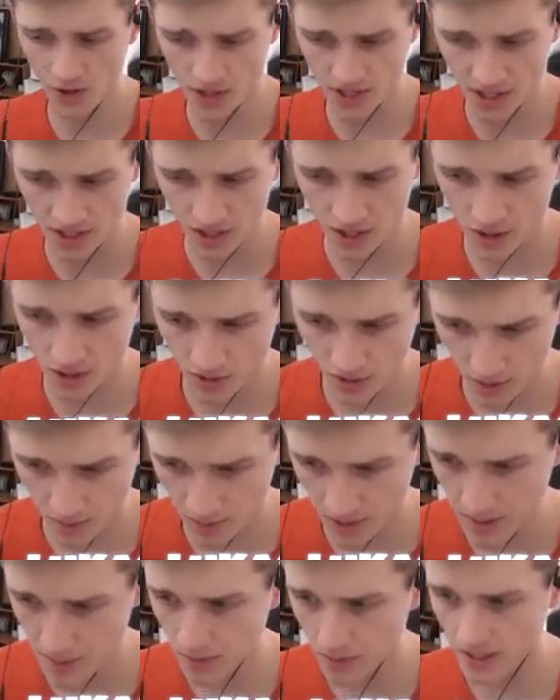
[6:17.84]
first, you not so
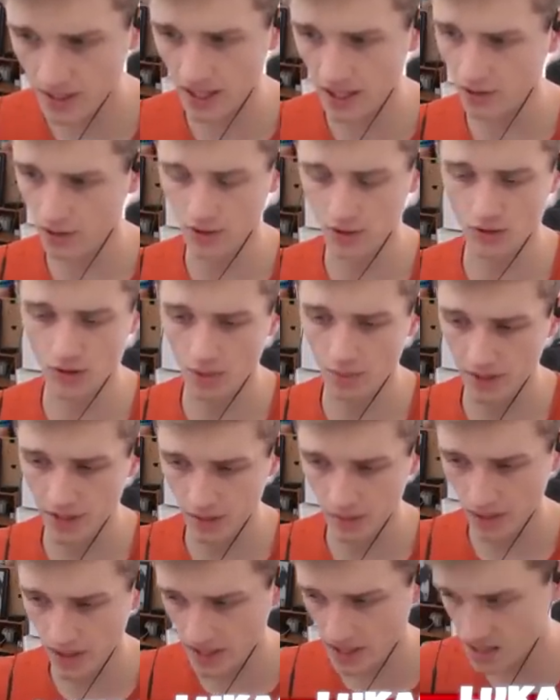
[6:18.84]
good people that are going to drop
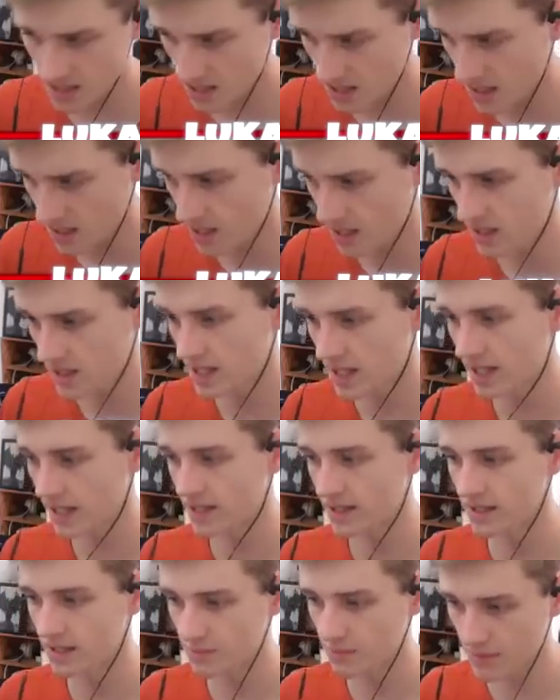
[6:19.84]
in your anyways
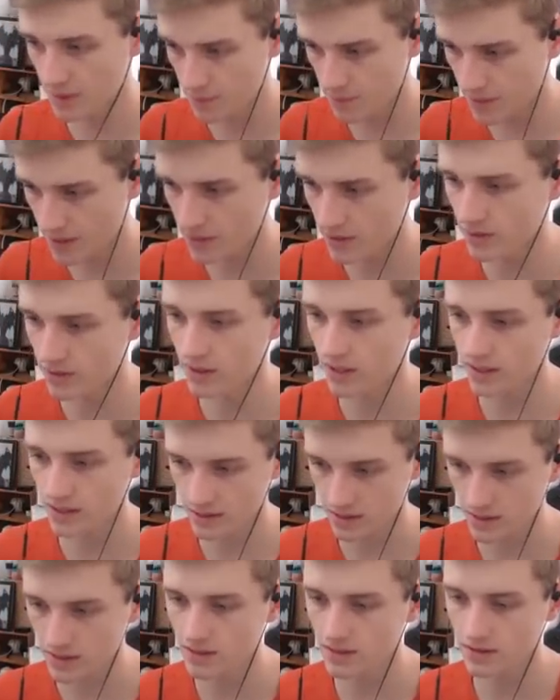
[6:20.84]
then a bit better,
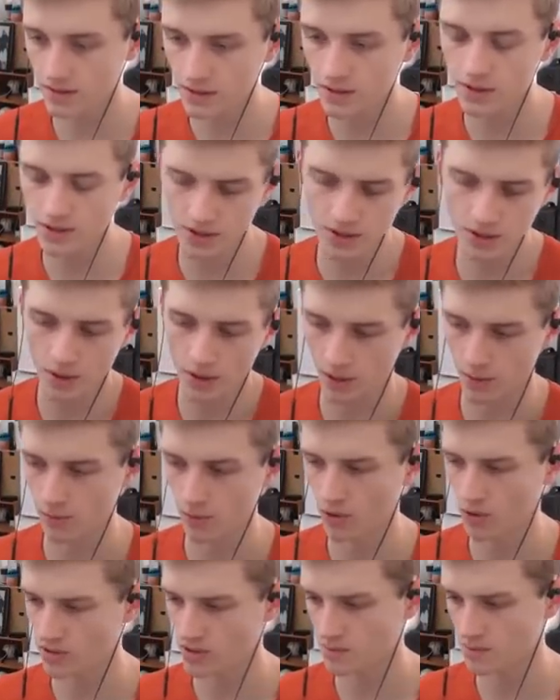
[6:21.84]
and you, you, know how
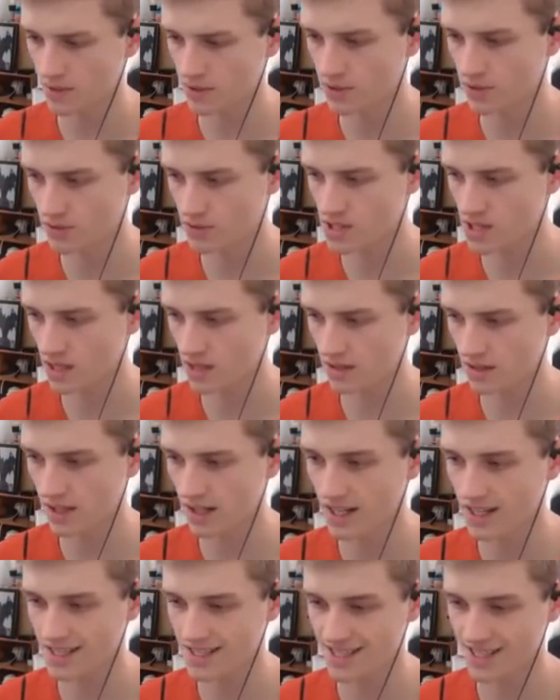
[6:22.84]
it works. I mean, you know
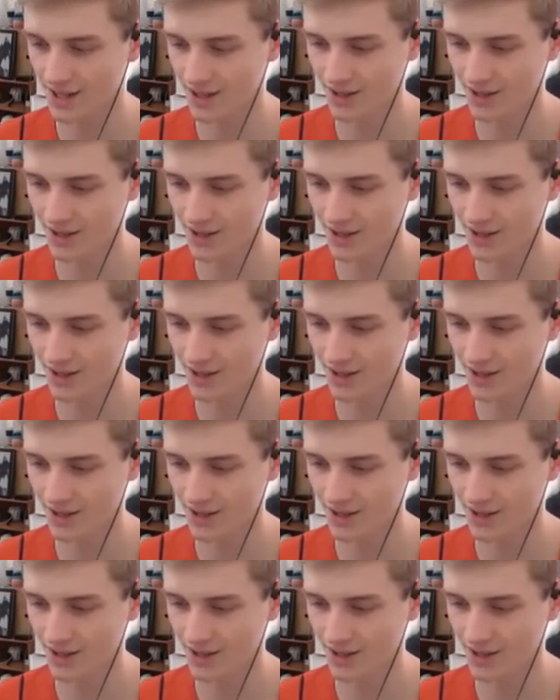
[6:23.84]
cycling, I guess.